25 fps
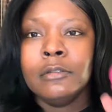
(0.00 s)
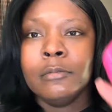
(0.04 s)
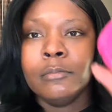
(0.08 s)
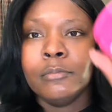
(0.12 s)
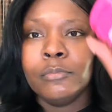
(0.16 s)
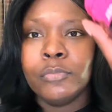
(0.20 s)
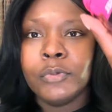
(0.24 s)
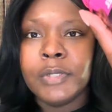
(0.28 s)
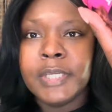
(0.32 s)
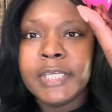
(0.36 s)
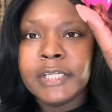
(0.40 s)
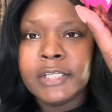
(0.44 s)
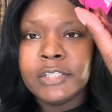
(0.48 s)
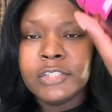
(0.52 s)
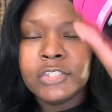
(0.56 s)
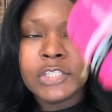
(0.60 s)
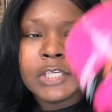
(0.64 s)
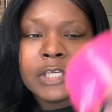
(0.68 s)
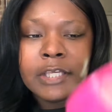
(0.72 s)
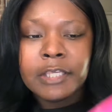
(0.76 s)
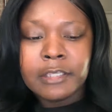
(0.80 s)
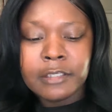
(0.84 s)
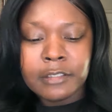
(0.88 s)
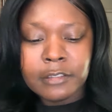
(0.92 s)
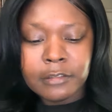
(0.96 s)
Braiding
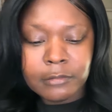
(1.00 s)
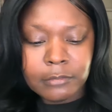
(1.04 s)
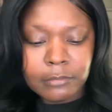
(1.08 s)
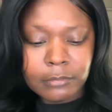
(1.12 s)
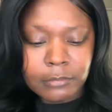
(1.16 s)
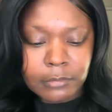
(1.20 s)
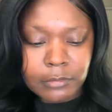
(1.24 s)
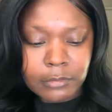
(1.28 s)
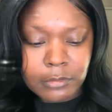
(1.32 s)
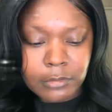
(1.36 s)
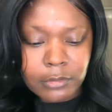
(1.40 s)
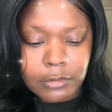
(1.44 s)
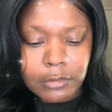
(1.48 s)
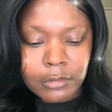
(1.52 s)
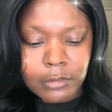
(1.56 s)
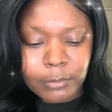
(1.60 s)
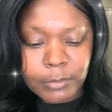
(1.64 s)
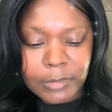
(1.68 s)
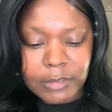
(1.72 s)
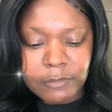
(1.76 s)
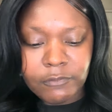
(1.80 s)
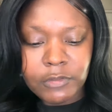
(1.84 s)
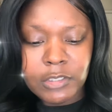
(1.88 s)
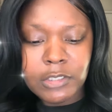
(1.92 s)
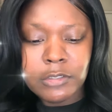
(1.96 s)
gel on
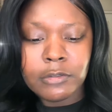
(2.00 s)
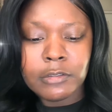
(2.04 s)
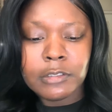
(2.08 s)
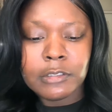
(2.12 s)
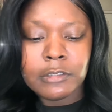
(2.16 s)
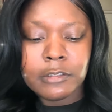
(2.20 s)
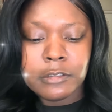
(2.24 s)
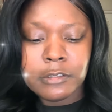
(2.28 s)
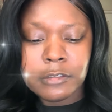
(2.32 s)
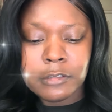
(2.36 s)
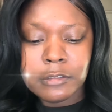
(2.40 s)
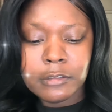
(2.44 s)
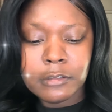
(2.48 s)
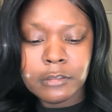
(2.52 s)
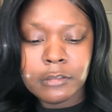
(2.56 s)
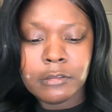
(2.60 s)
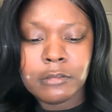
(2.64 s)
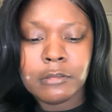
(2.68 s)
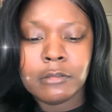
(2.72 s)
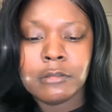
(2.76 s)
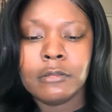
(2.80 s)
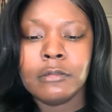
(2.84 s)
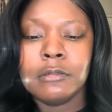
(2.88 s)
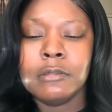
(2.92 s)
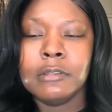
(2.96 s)
my finger,
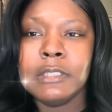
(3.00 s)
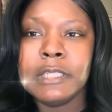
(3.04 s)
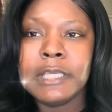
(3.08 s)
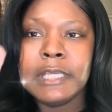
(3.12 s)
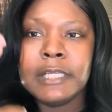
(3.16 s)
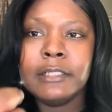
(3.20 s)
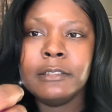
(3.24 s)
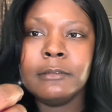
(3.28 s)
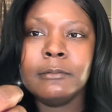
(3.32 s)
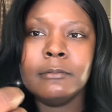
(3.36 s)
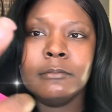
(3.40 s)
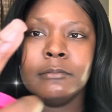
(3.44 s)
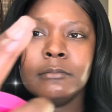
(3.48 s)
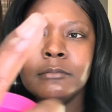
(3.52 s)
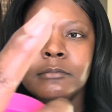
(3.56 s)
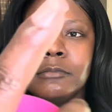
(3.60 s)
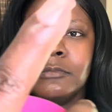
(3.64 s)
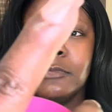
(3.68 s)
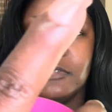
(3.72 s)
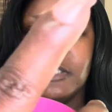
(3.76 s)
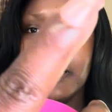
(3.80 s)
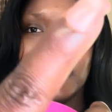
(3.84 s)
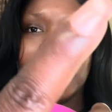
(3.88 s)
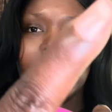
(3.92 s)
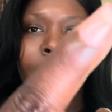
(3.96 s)
like
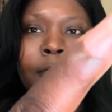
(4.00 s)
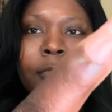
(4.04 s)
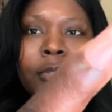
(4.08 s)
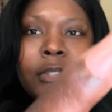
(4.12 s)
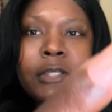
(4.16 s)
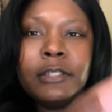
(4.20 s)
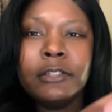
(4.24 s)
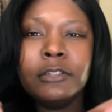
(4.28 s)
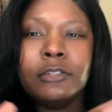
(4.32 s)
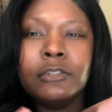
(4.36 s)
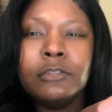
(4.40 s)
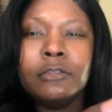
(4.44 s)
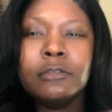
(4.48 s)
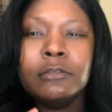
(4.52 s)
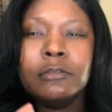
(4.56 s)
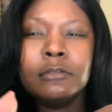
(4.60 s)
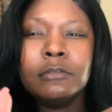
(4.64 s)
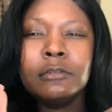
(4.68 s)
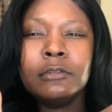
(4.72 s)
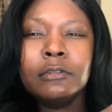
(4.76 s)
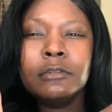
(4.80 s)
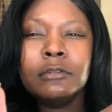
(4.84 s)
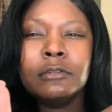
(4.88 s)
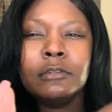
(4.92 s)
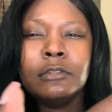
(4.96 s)
that much,
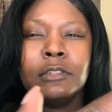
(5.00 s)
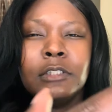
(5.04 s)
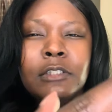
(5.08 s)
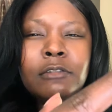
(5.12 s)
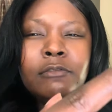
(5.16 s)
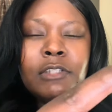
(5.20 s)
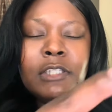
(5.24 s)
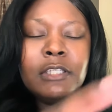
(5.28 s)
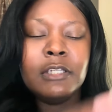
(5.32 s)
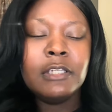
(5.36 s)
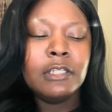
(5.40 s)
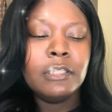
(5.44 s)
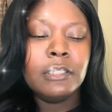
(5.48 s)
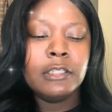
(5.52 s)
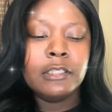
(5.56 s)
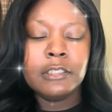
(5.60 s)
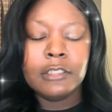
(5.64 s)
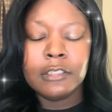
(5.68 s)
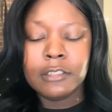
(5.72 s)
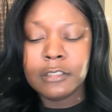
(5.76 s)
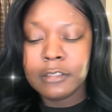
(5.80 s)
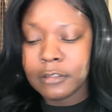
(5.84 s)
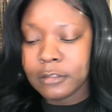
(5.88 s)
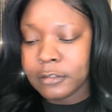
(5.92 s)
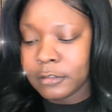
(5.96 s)
if
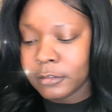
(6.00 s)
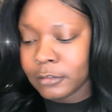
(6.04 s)
anything.